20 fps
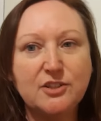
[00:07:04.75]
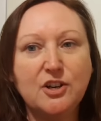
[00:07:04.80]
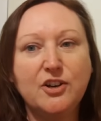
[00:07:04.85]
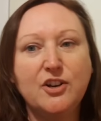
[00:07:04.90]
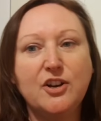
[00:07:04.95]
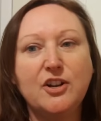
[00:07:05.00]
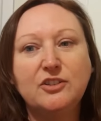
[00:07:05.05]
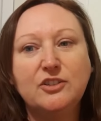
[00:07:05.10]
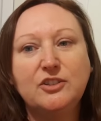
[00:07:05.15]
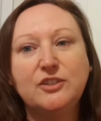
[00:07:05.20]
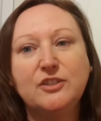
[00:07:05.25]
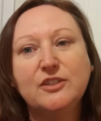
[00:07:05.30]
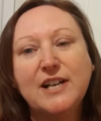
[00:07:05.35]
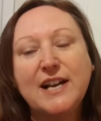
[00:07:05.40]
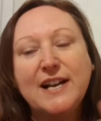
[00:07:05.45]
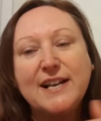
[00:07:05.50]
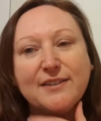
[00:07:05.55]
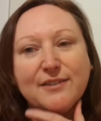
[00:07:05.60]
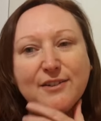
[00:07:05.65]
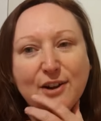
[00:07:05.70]
gone on, she's
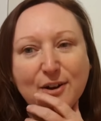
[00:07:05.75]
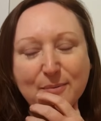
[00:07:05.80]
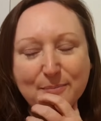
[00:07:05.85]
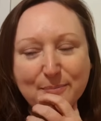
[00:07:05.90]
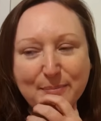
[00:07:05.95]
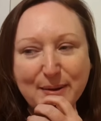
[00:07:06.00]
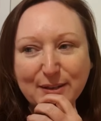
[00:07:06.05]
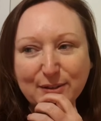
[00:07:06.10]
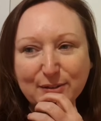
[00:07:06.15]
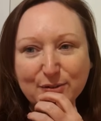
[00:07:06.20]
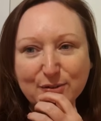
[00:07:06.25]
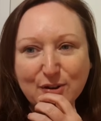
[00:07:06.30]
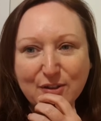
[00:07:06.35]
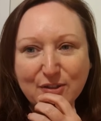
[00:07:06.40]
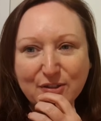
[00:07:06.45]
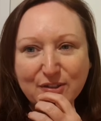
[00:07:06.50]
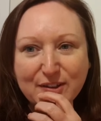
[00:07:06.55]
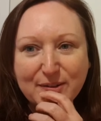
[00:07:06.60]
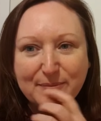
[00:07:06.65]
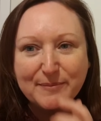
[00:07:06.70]
kind of got better
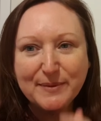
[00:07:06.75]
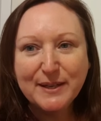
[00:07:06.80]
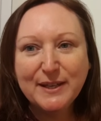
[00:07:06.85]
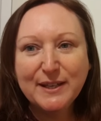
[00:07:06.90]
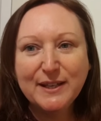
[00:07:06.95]
on them.